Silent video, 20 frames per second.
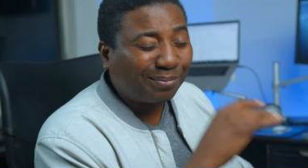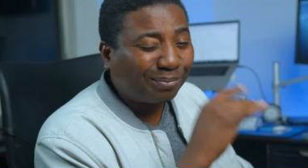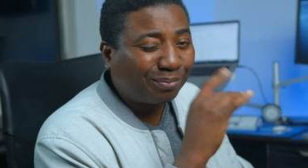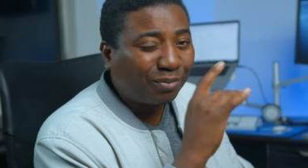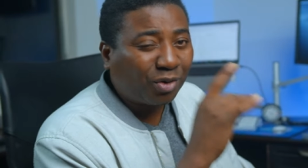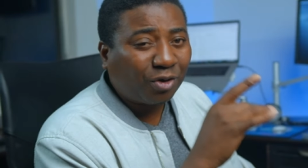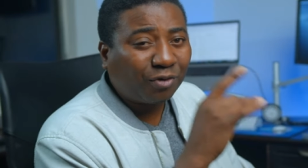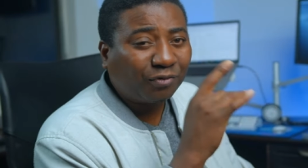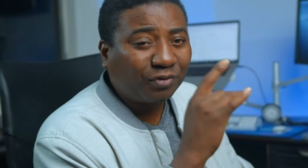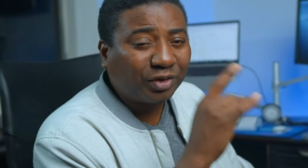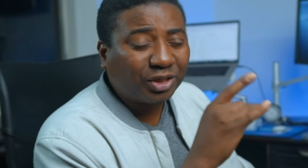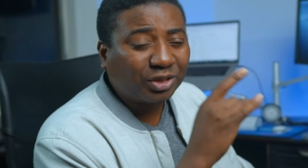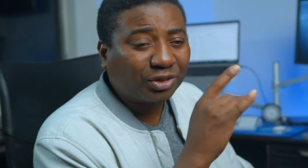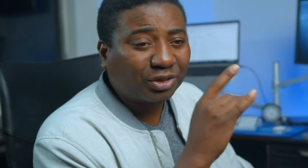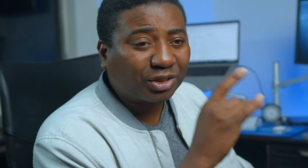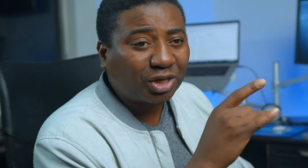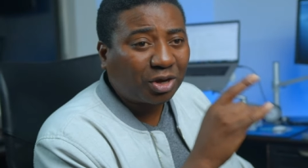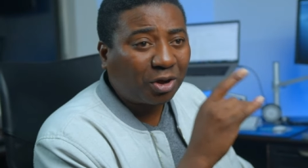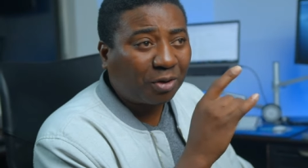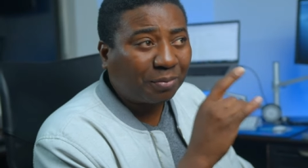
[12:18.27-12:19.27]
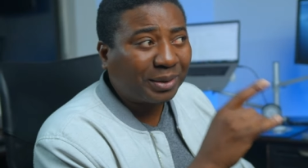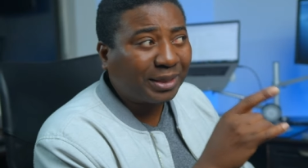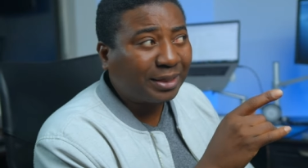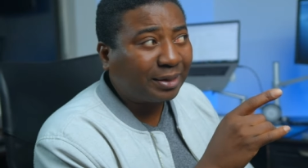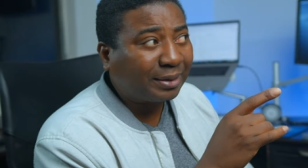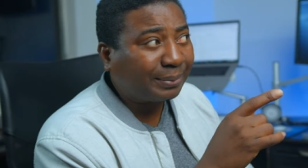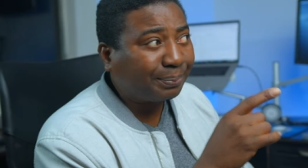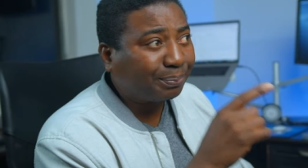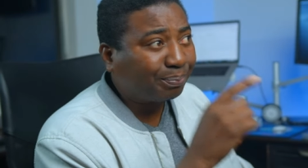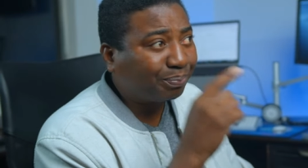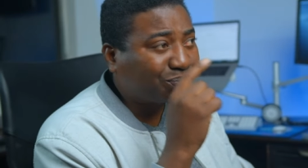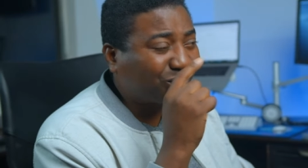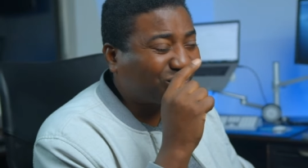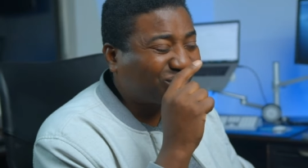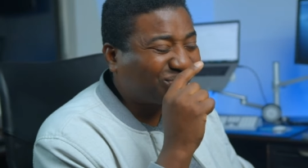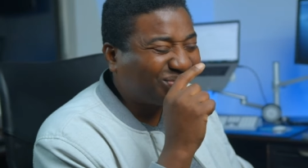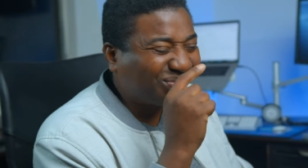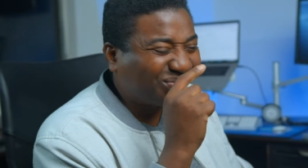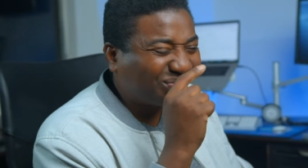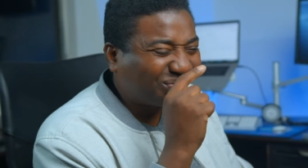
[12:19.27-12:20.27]
More videos coming up
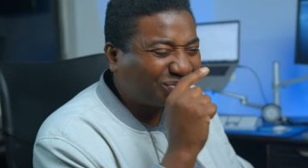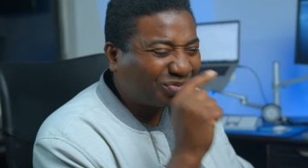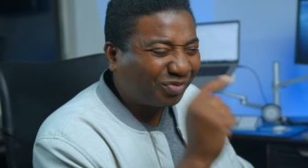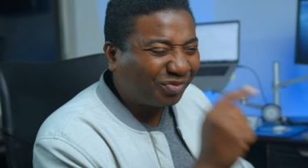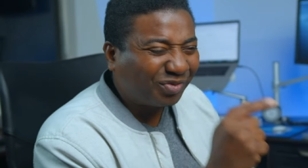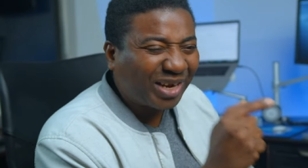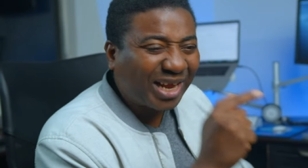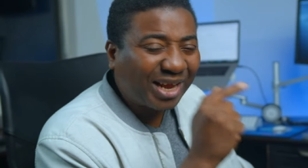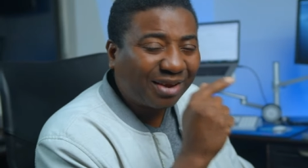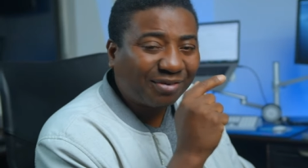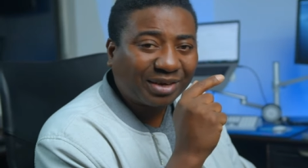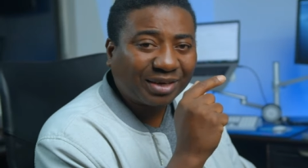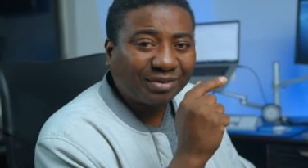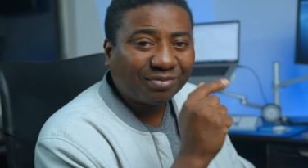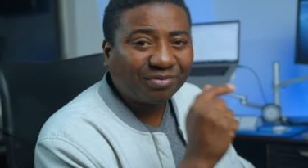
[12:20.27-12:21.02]
very,